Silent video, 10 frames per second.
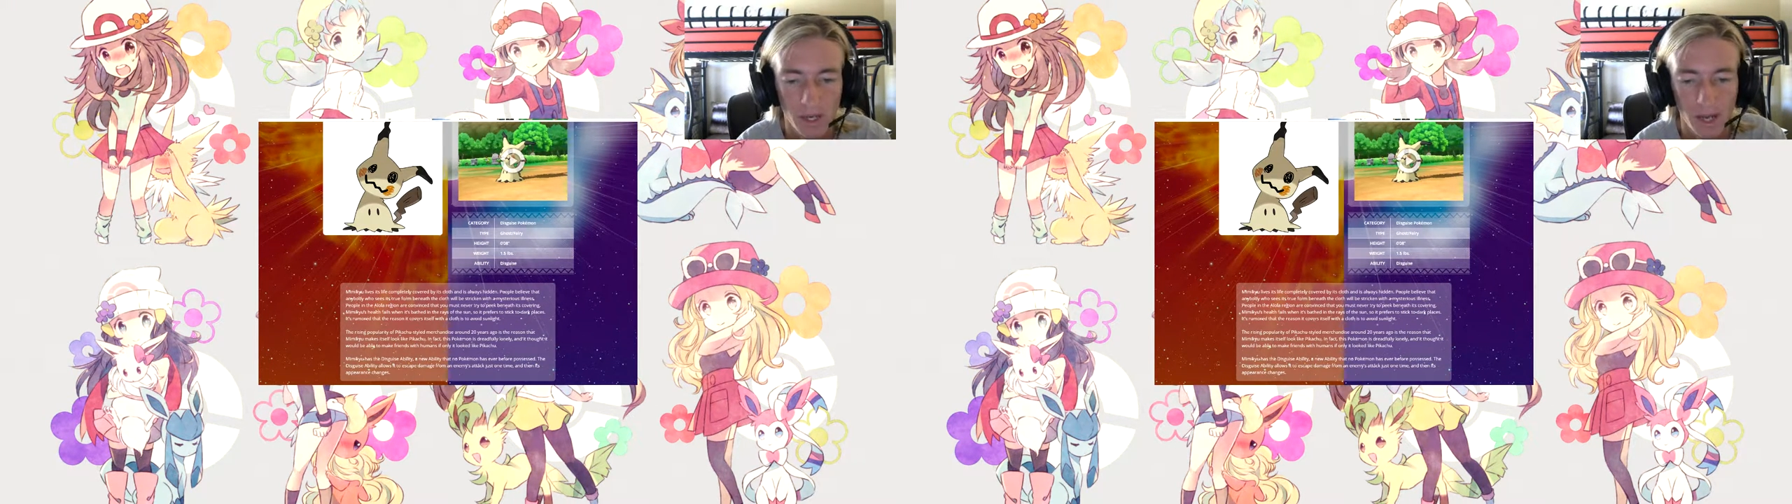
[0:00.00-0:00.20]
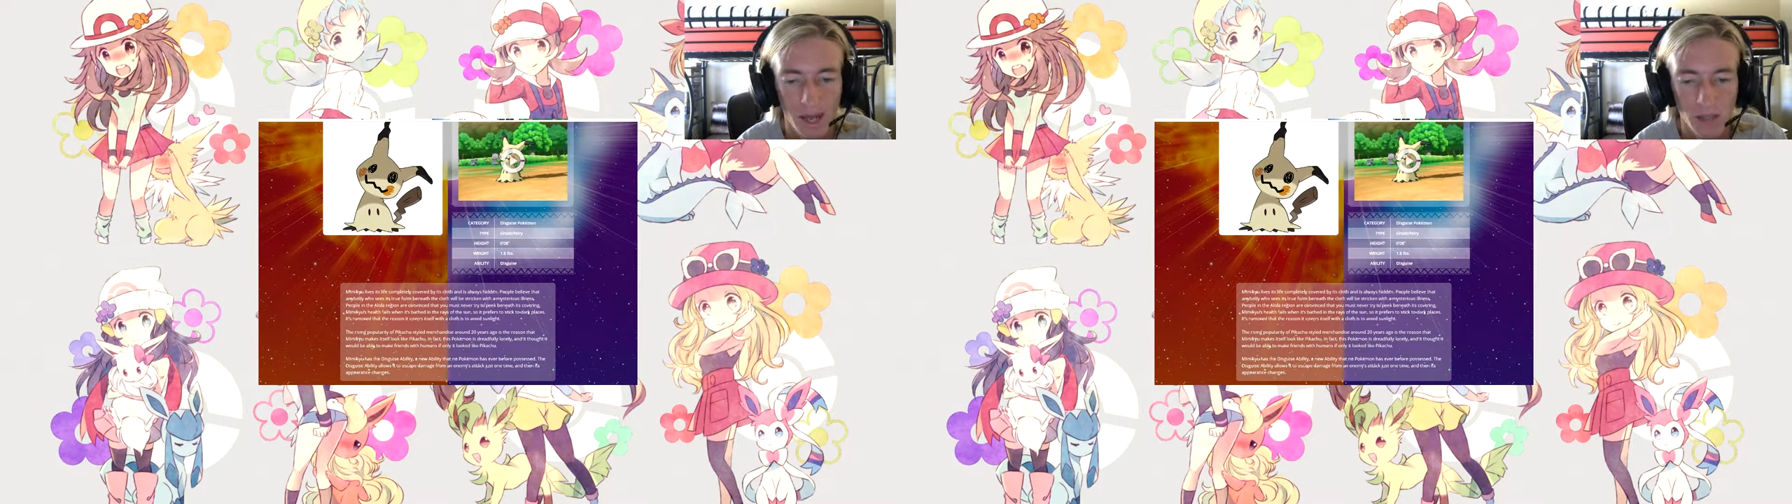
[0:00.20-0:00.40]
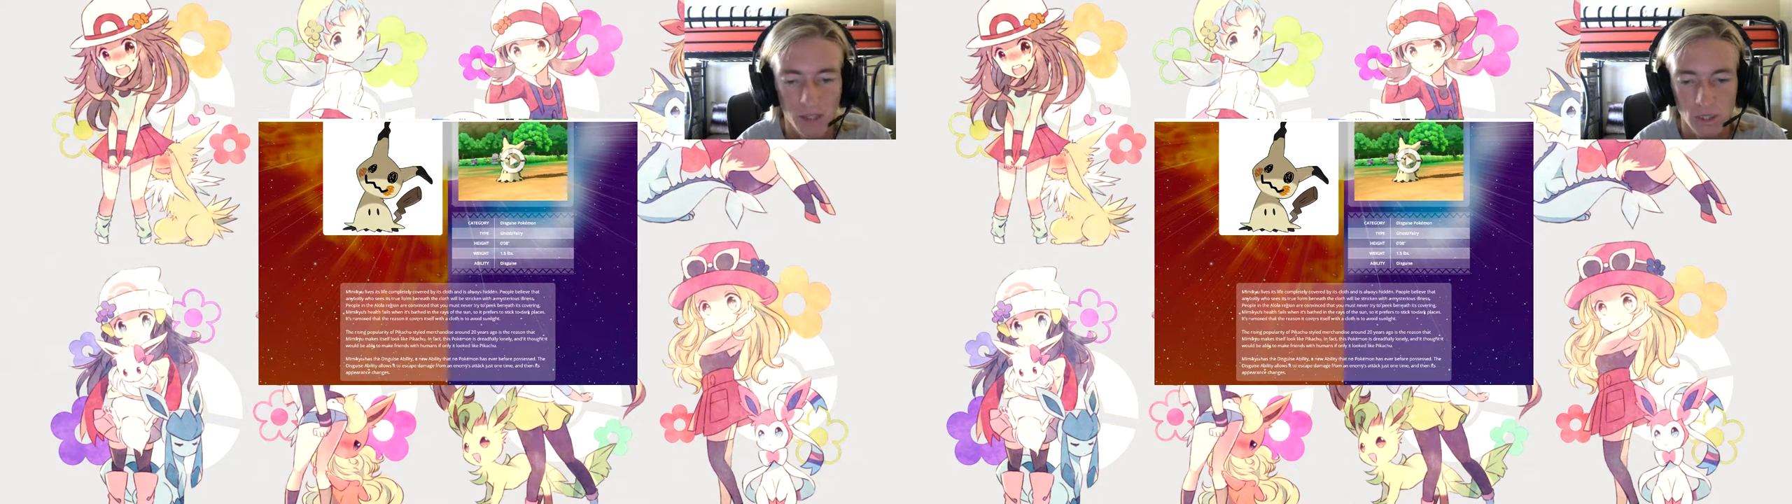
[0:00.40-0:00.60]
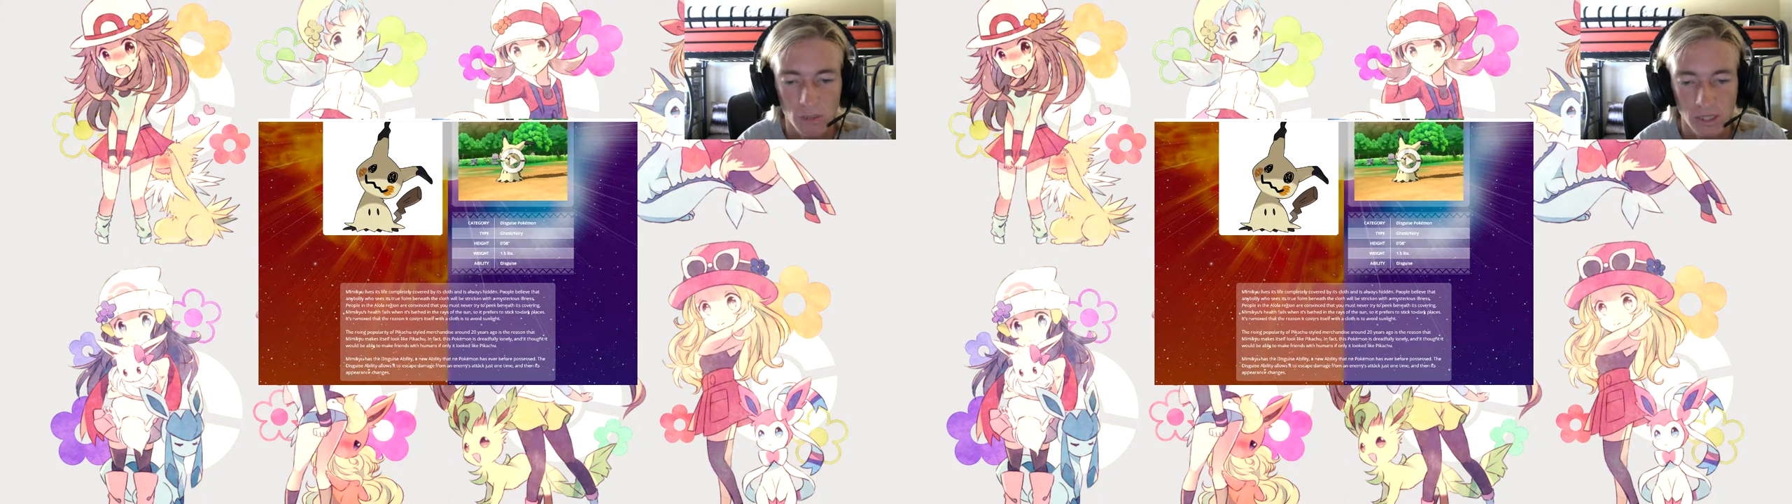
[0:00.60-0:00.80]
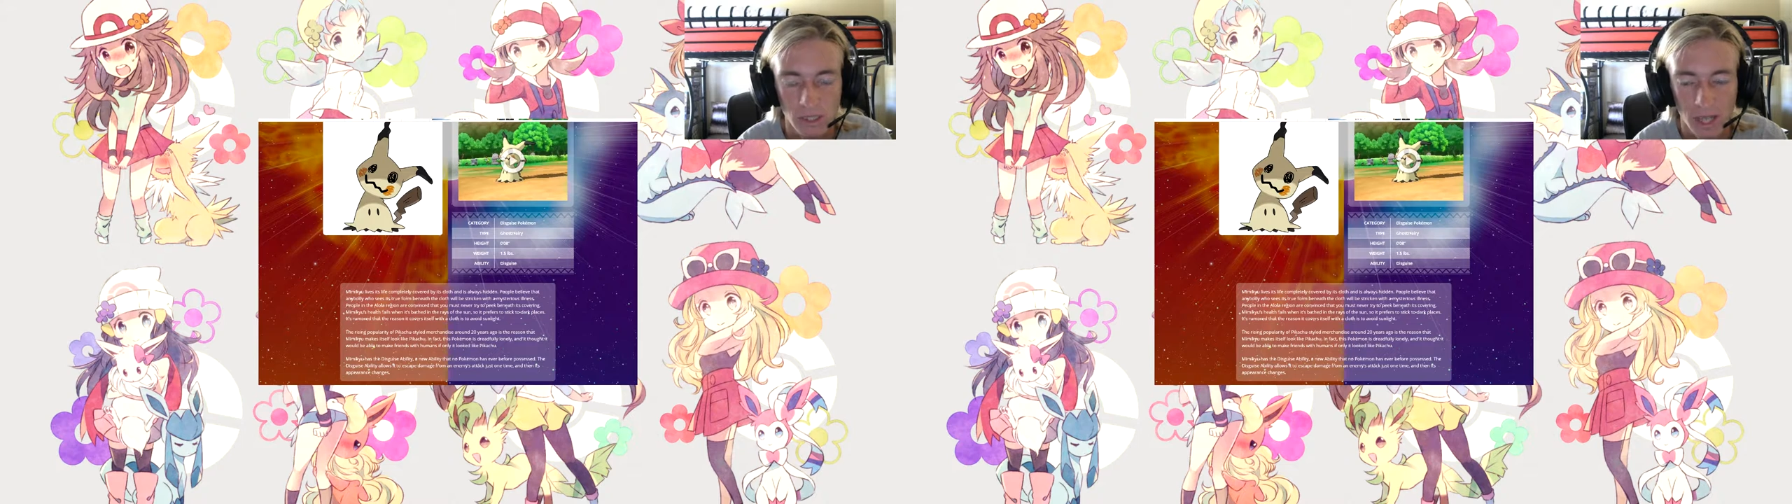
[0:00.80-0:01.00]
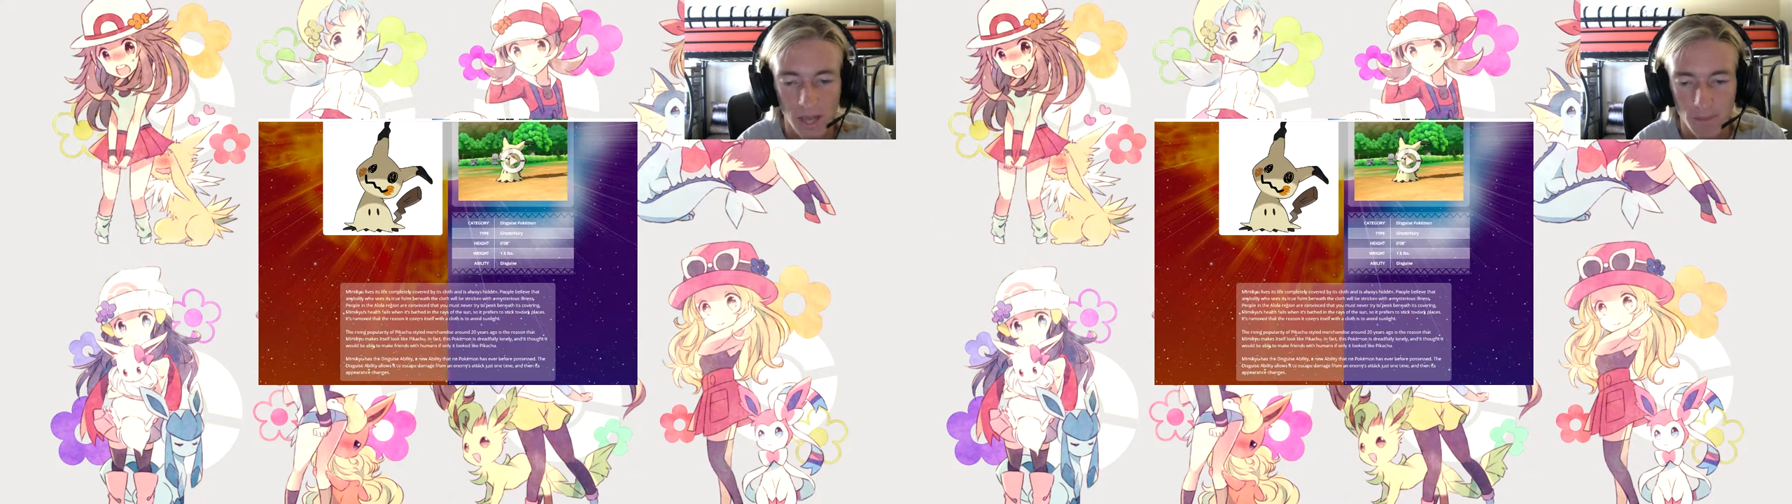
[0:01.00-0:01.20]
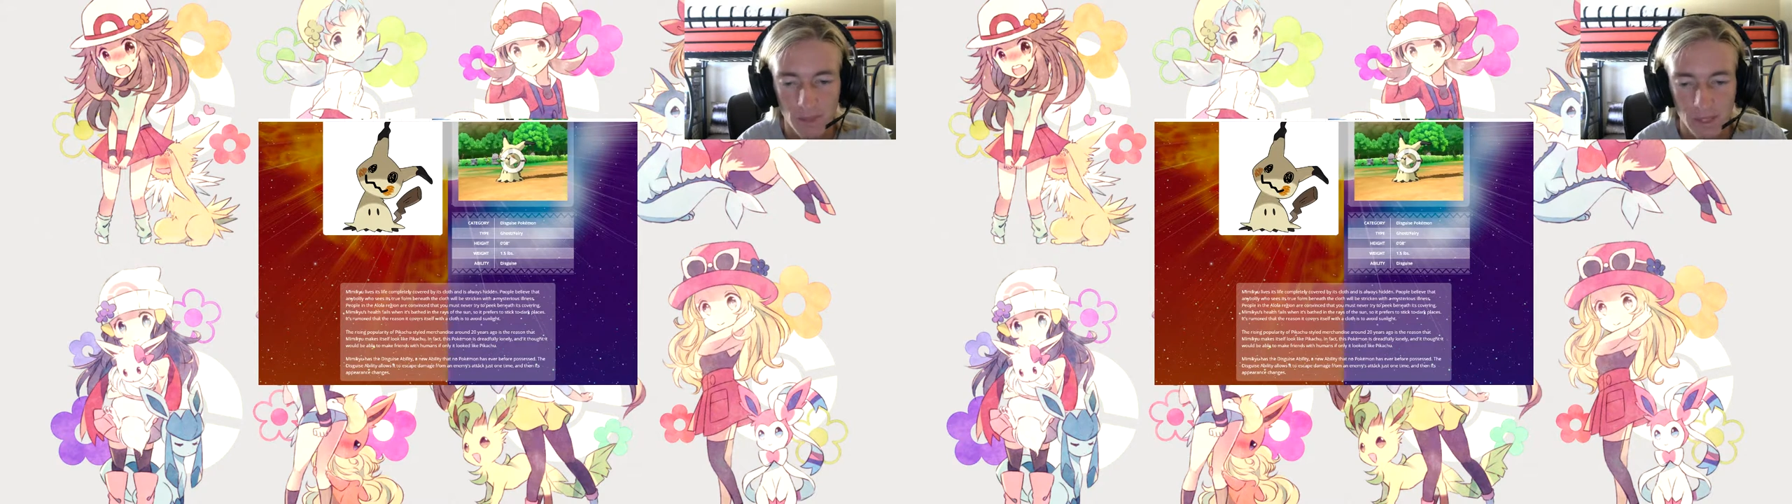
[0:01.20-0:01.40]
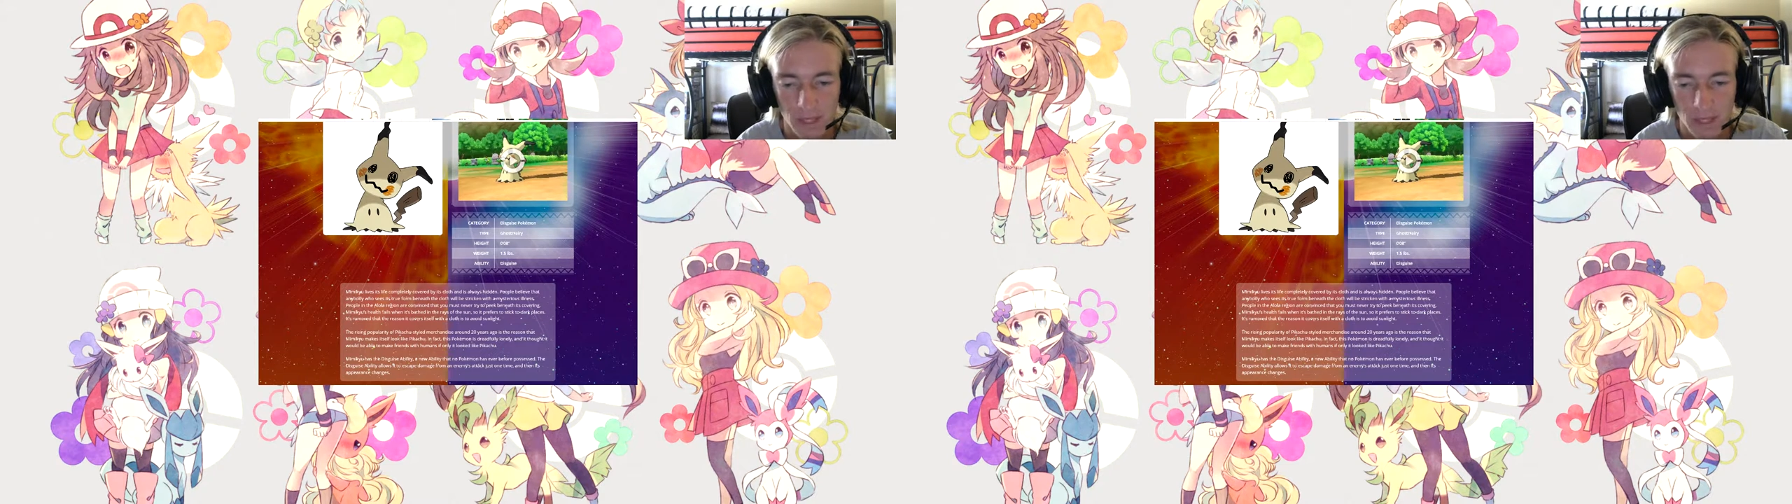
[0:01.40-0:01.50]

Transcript: allows it to escape